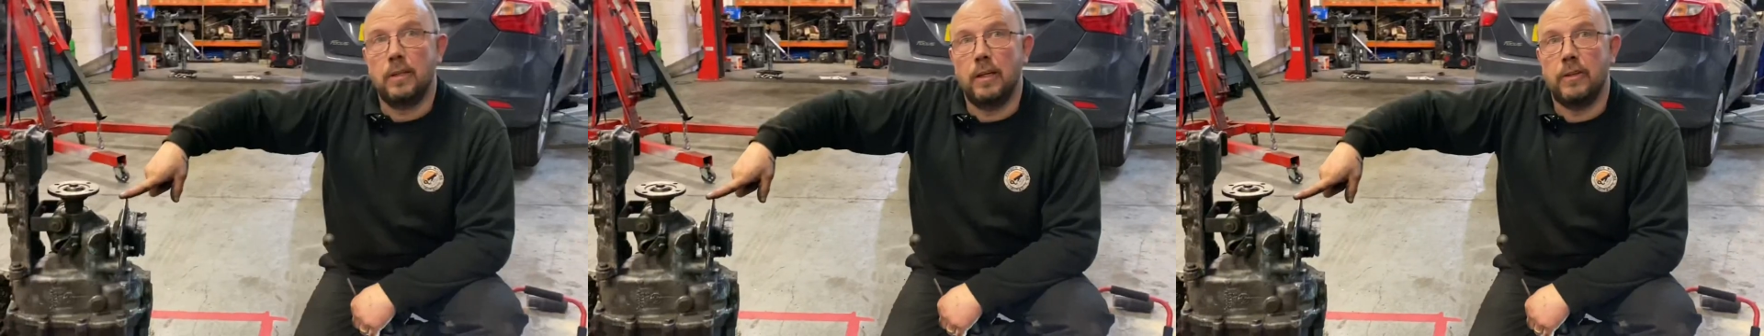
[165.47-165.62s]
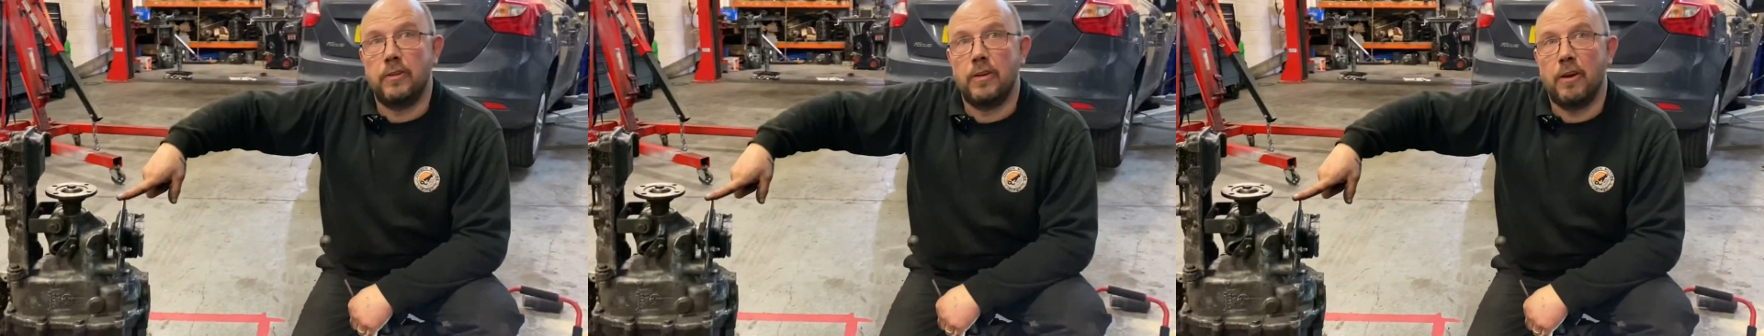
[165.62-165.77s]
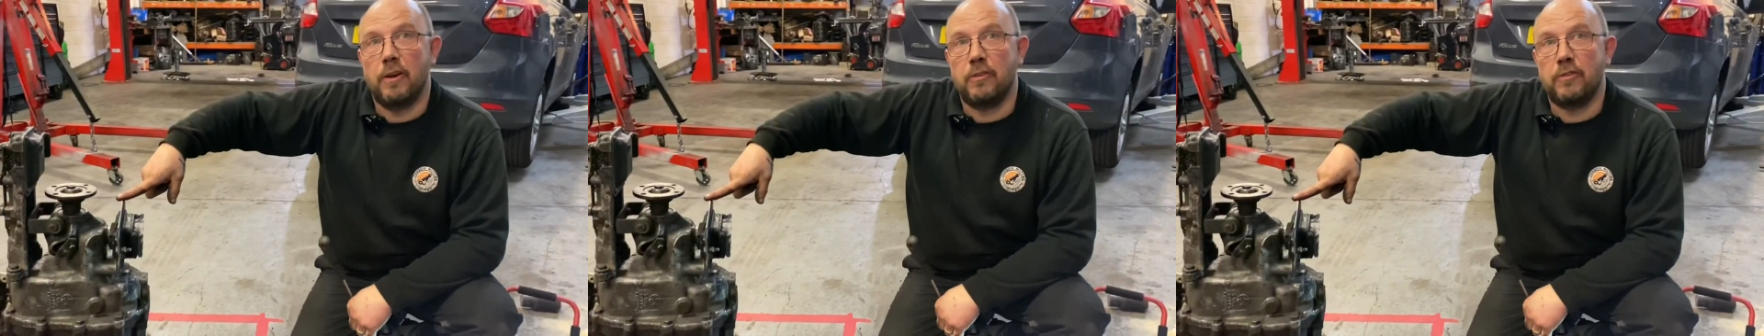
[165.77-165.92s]
a
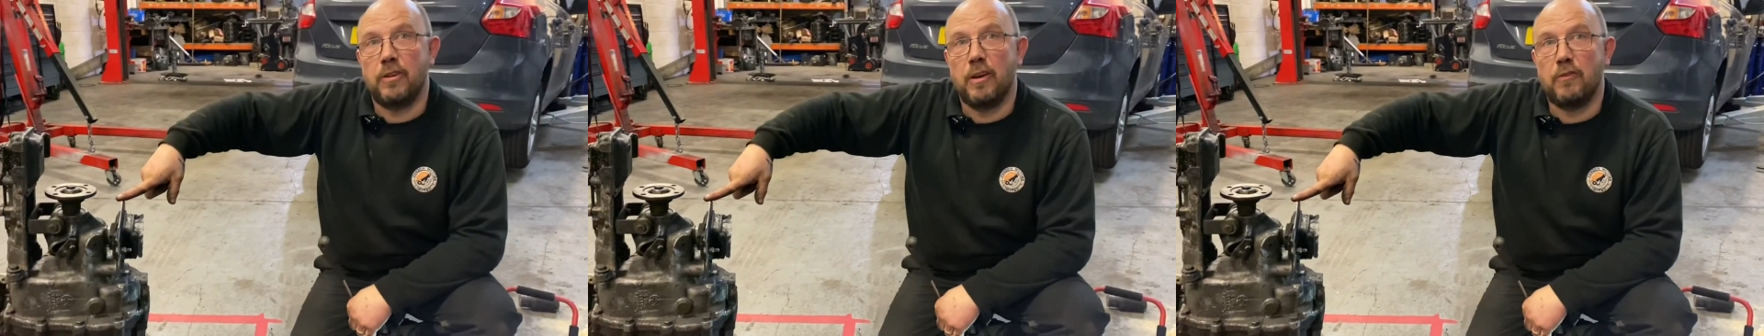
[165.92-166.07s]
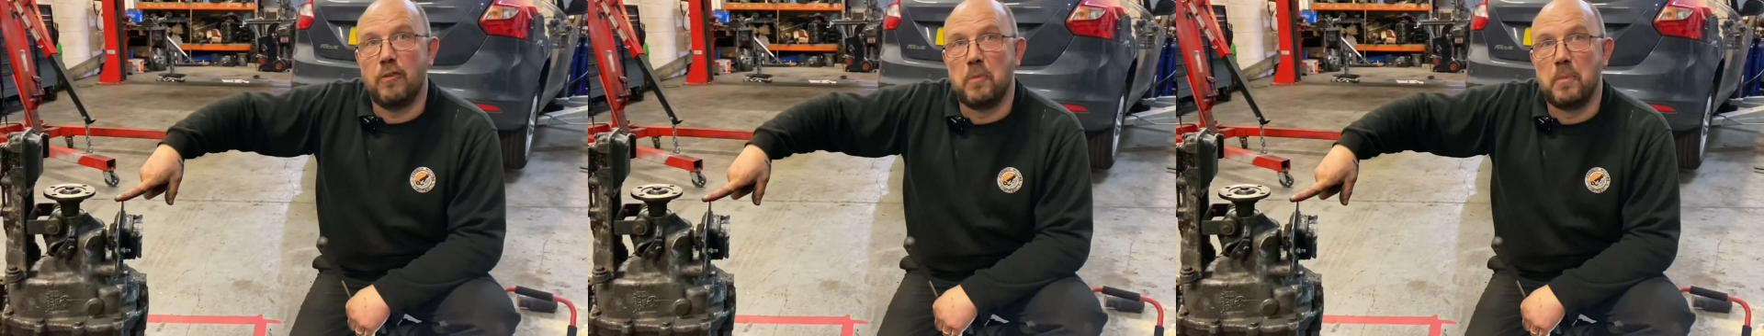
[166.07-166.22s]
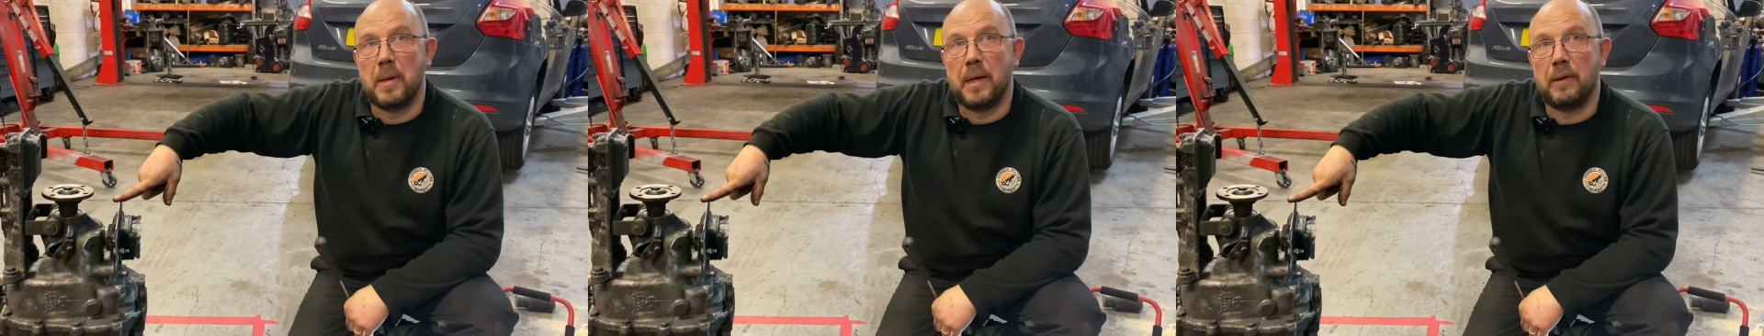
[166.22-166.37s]

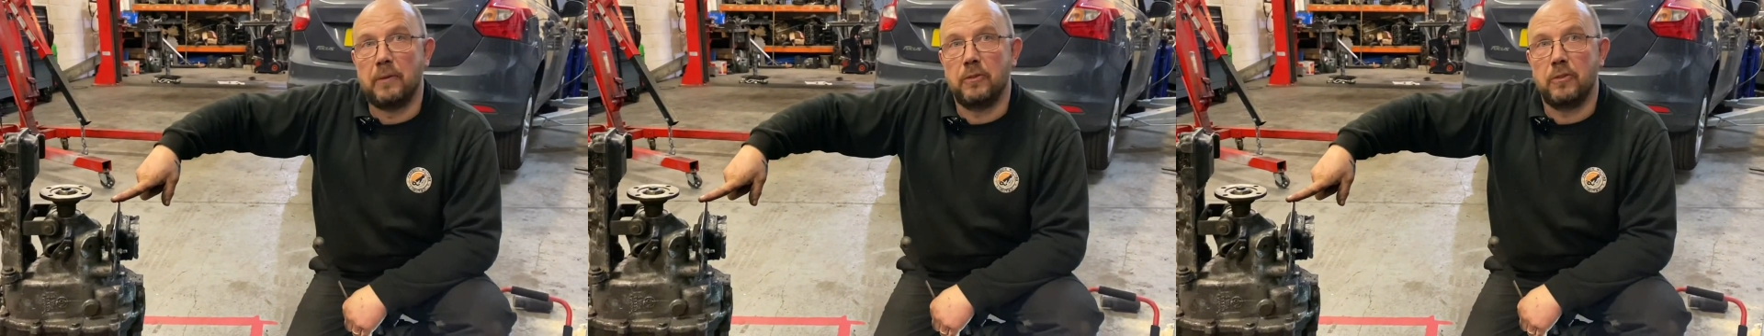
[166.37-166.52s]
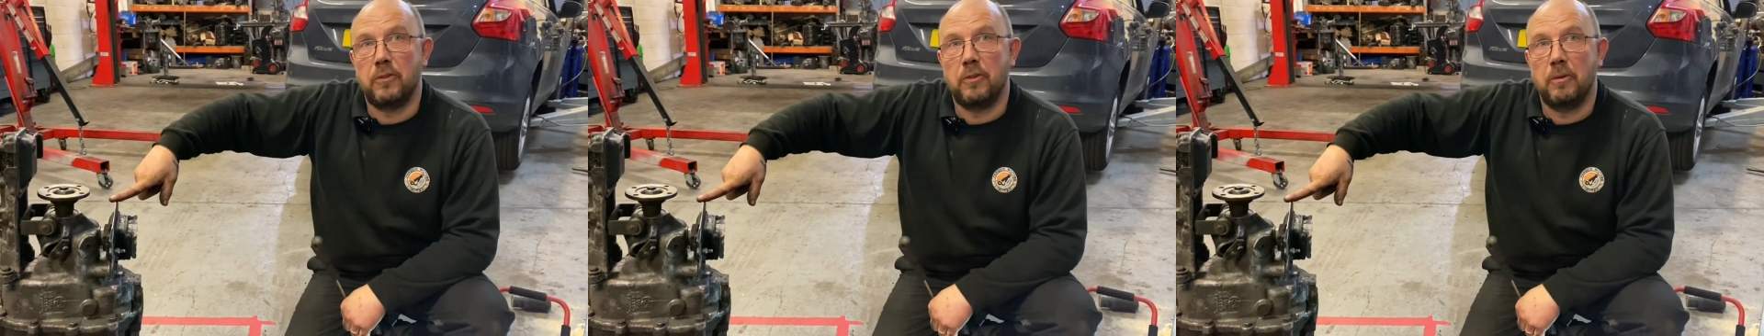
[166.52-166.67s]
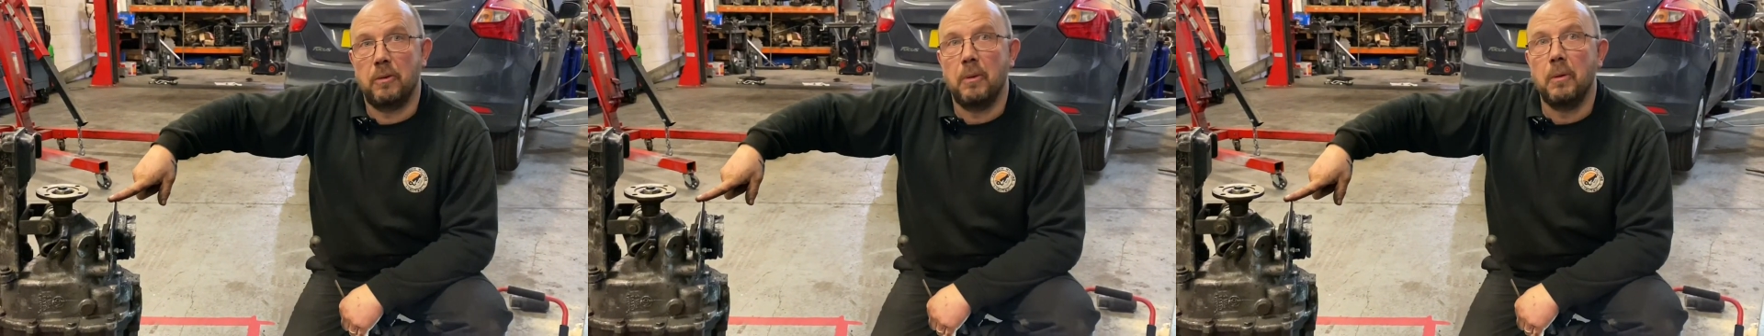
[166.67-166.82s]
TR7
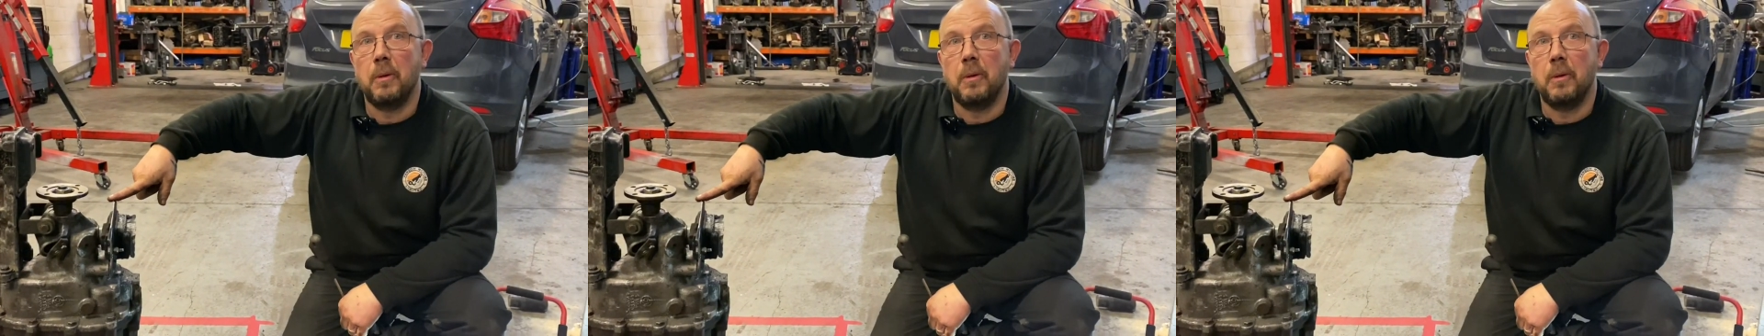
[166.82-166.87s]
mount,